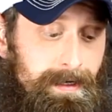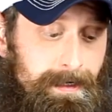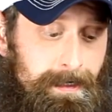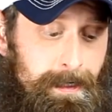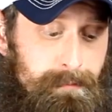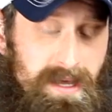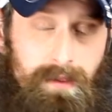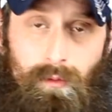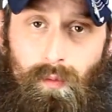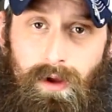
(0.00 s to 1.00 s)

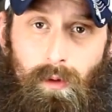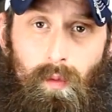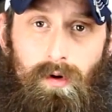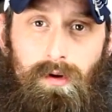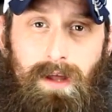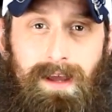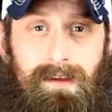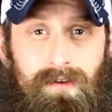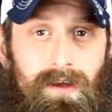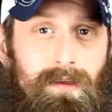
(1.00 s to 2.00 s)
In the real world, I
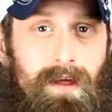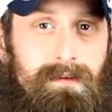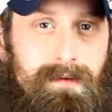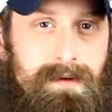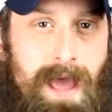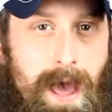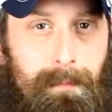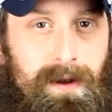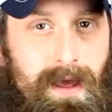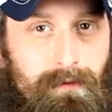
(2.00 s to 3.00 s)
can tell you that doesn't
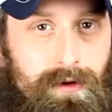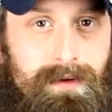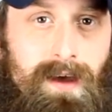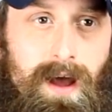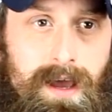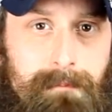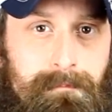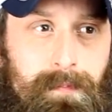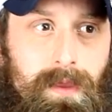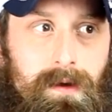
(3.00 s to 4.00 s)
happen every
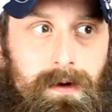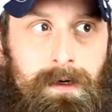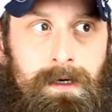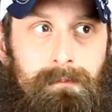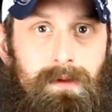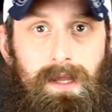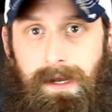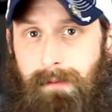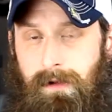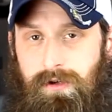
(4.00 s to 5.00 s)
time.
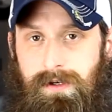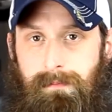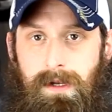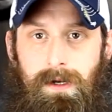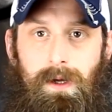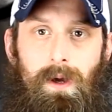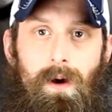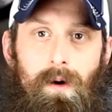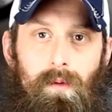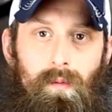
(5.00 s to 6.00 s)
Like I mentioned a minute
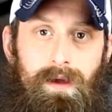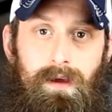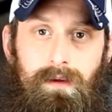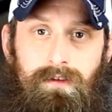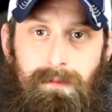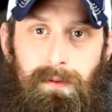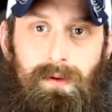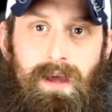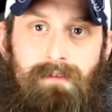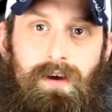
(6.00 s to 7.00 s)
ago, we
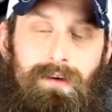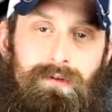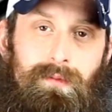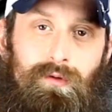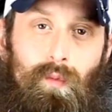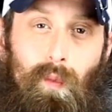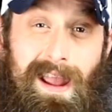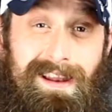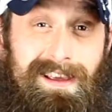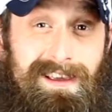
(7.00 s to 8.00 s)
typically have customers
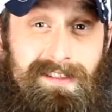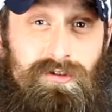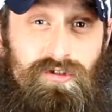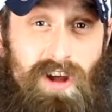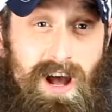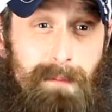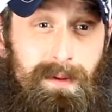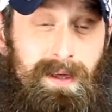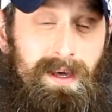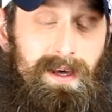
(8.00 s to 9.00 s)
waiting in the
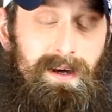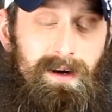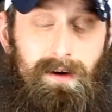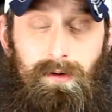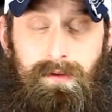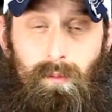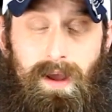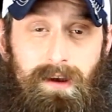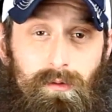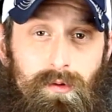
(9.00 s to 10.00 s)
shop or in the
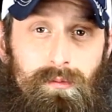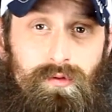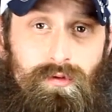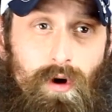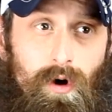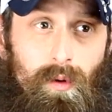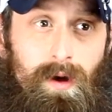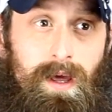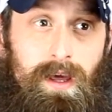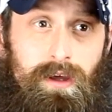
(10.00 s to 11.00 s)
waiting room.
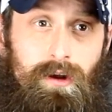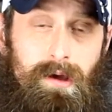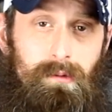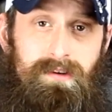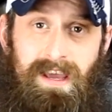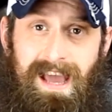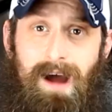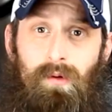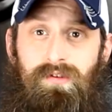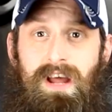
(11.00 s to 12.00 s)
So, you know, it would take
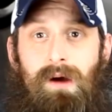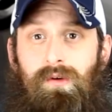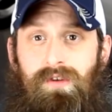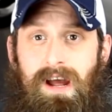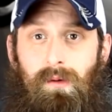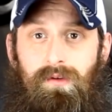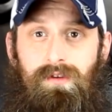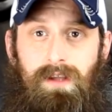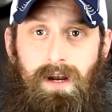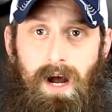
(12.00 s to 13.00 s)
hours and hours and hours
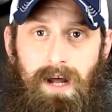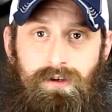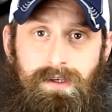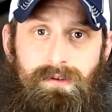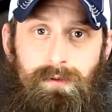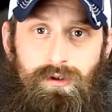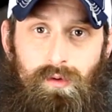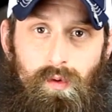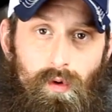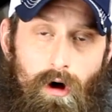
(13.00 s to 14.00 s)
to let a hot
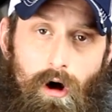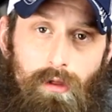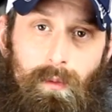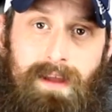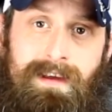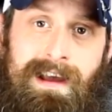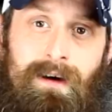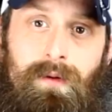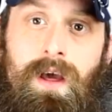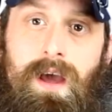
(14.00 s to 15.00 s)
transmission cool all the way
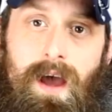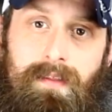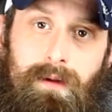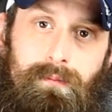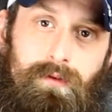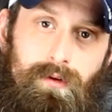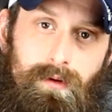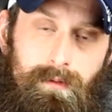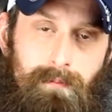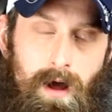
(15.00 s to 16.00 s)
down and then
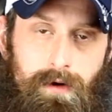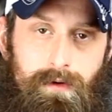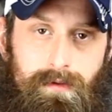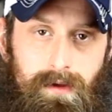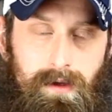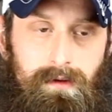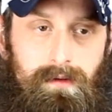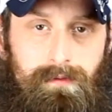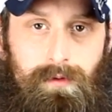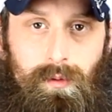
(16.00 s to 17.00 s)
to monitor
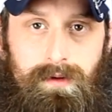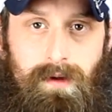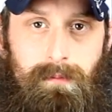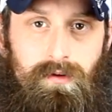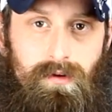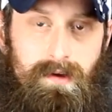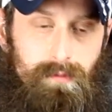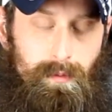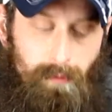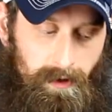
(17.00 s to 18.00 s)
the fluid temperature
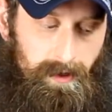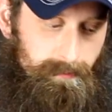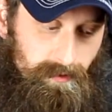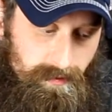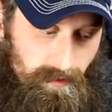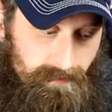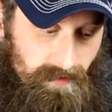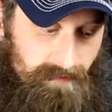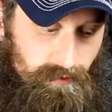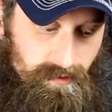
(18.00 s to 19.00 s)
as we bring it up to
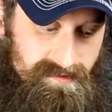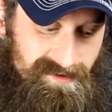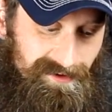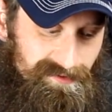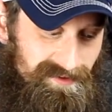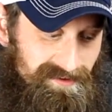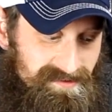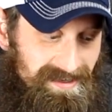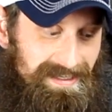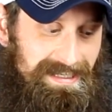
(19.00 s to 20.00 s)
35 degrees
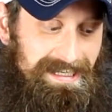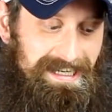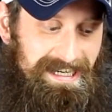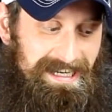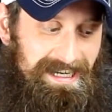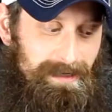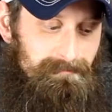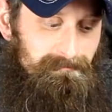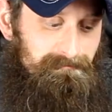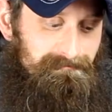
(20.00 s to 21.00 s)
Celsius.
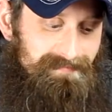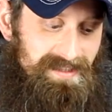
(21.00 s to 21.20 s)
And